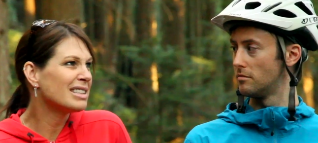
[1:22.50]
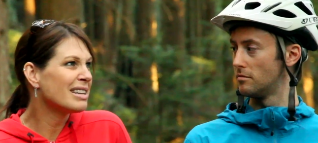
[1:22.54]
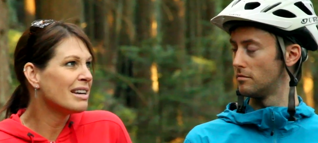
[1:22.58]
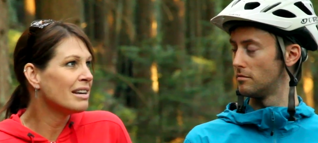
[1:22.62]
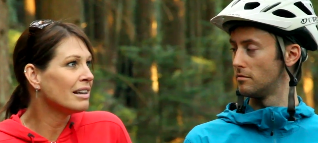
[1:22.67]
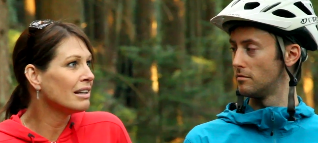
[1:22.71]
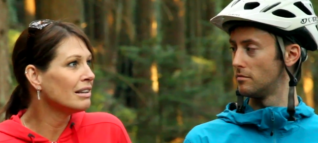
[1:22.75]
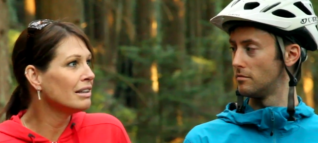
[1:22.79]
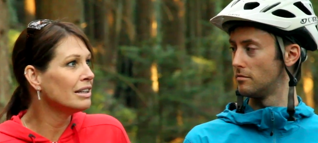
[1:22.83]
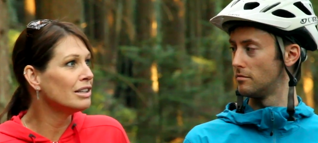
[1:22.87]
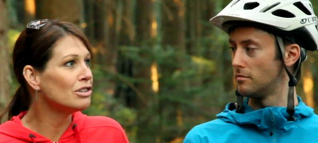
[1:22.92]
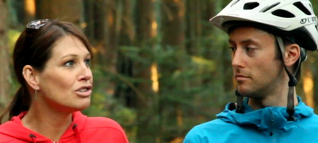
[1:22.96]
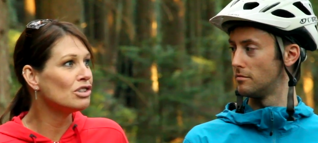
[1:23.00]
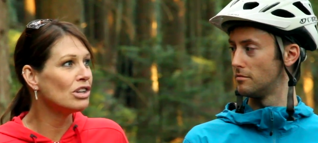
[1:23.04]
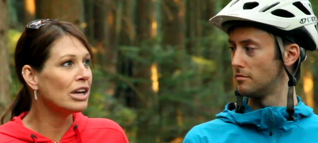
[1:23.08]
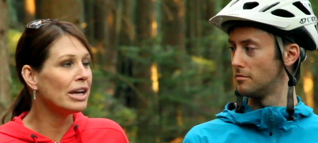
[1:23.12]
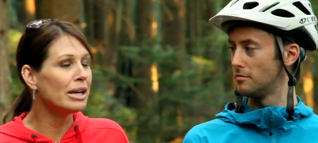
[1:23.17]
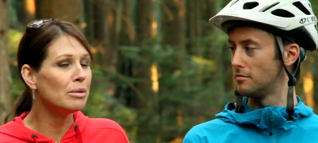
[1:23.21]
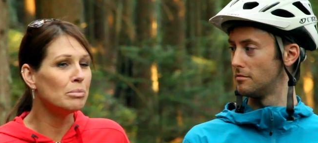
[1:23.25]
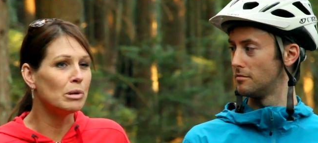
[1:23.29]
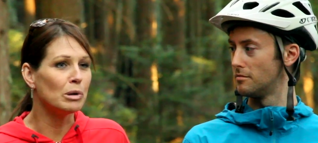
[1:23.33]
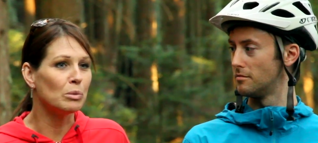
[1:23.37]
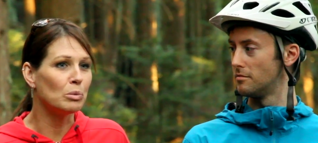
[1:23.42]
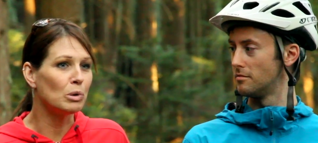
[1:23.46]
Speaker 1: kind of
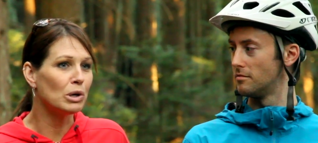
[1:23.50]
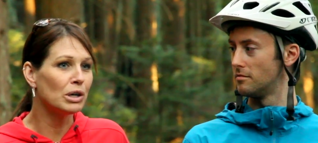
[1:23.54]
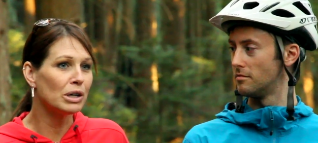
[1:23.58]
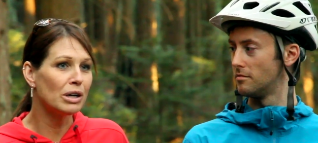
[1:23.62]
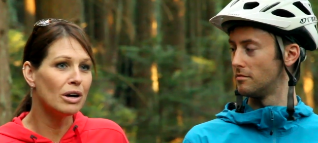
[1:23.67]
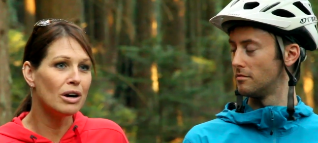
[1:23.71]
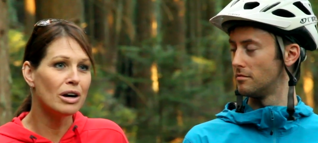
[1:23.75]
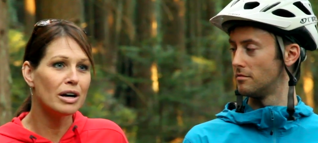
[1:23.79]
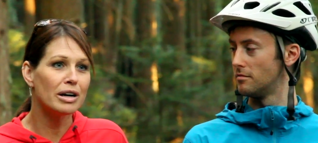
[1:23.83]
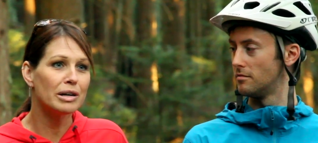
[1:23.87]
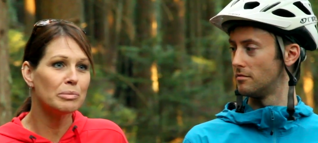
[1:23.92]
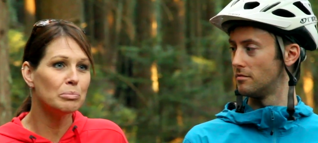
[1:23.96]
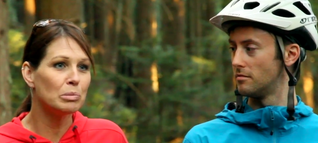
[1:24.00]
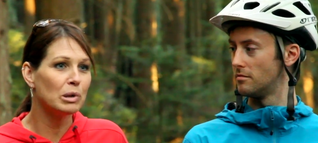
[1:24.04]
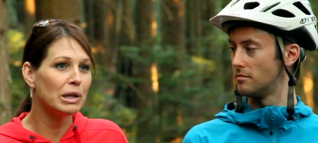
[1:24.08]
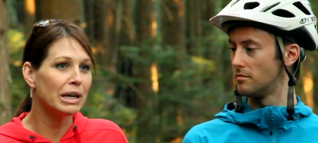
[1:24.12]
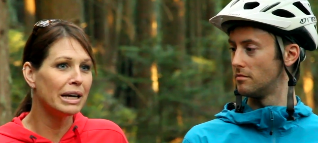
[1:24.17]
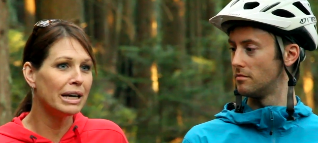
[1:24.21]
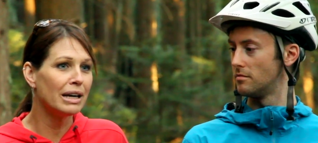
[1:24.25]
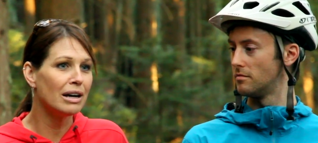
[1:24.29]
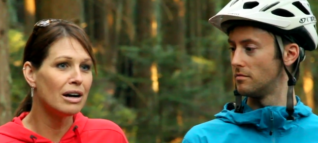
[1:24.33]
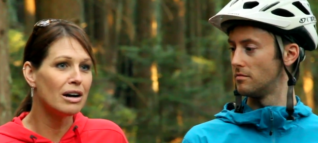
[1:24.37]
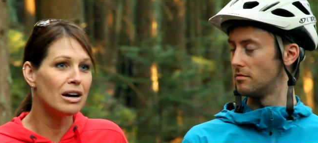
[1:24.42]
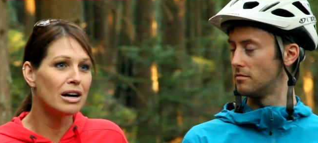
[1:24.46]
cliche, but work hard,
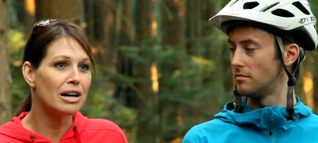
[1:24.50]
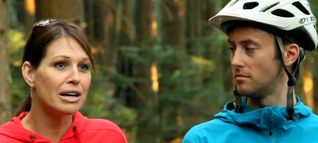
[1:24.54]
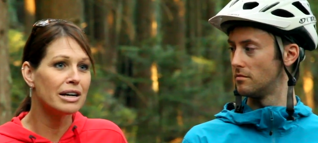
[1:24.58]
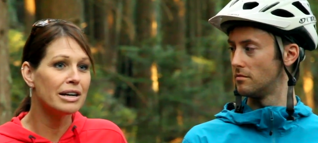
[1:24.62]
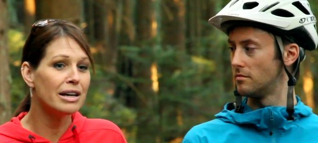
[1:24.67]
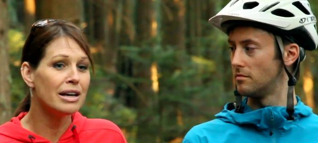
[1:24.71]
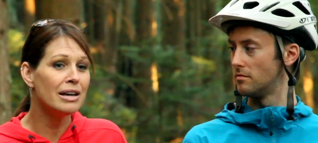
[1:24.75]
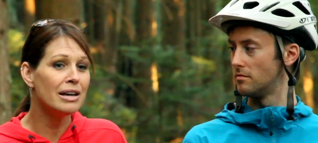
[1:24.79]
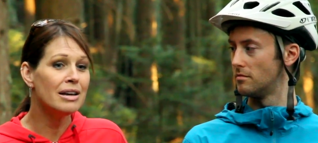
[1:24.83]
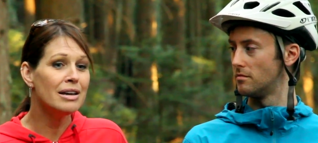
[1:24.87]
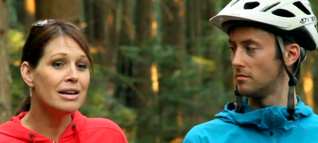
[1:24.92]
play hard,